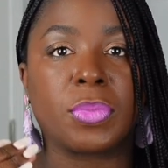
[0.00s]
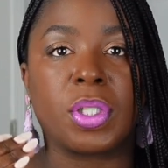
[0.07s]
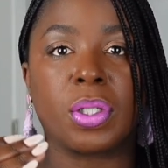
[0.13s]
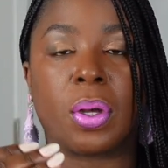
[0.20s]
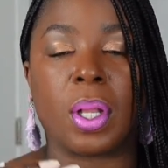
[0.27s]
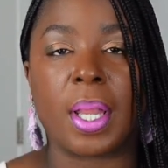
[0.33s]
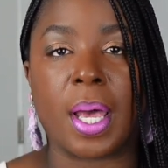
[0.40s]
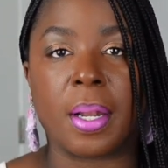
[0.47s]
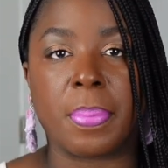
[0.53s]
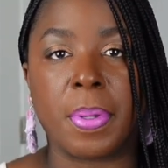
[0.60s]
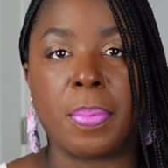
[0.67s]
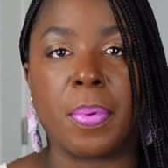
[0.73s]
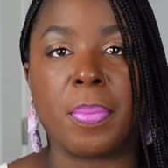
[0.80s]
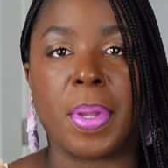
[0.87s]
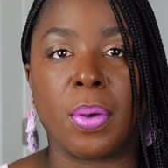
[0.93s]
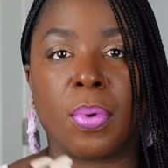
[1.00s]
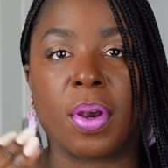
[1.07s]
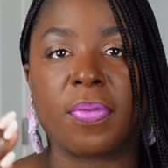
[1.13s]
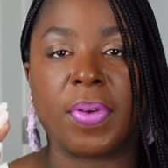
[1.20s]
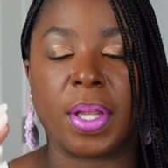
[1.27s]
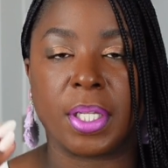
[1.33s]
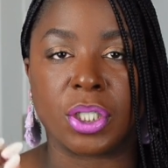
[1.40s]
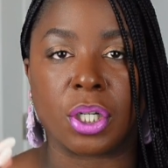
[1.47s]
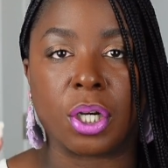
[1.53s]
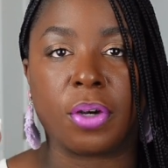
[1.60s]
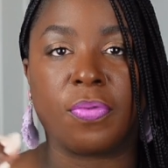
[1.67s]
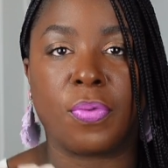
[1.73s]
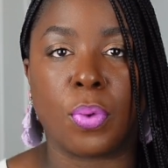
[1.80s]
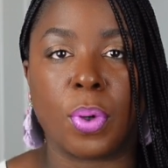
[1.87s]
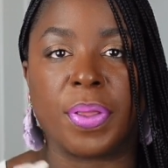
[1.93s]
So a lot of people may work for HR
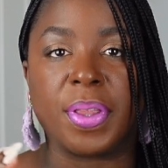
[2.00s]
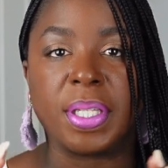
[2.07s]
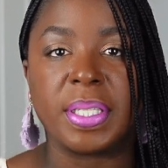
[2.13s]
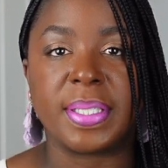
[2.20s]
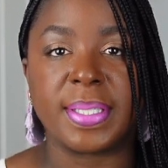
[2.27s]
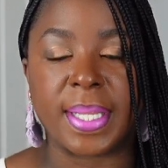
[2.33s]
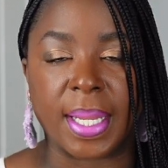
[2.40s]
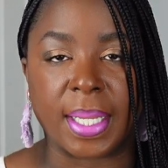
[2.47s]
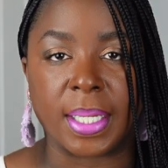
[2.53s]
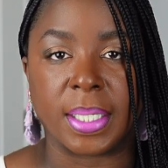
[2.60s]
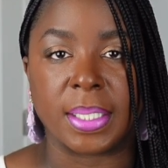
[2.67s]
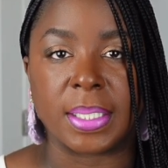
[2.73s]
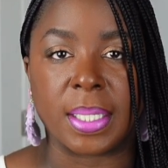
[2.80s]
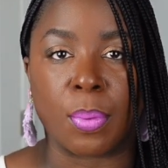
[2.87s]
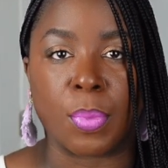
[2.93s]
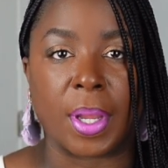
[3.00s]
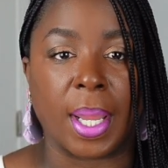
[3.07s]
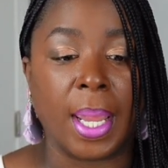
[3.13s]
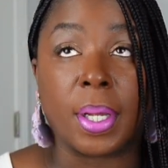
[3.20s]
for the state in some way.